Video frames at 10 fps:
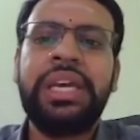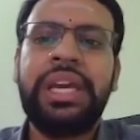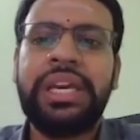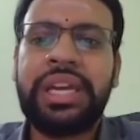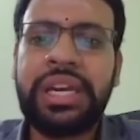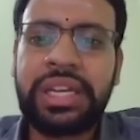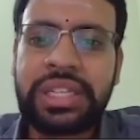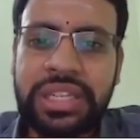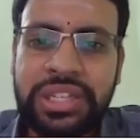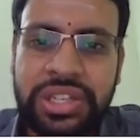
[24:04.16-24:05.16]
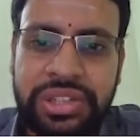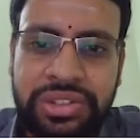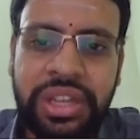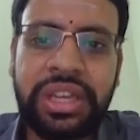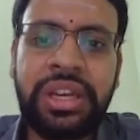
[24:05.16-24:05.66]
in
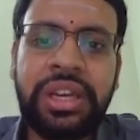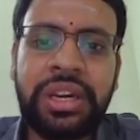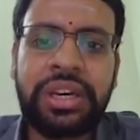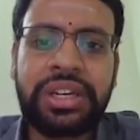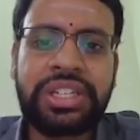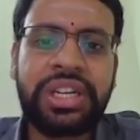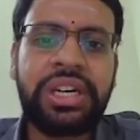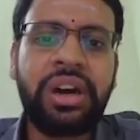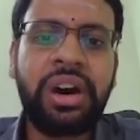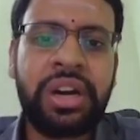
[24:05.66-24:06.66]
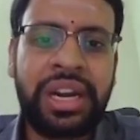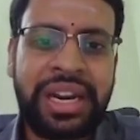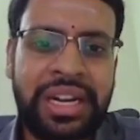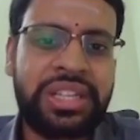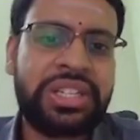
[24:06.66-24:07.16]
1963, Richard R.
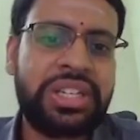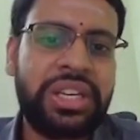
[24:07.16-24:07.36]
Ernest.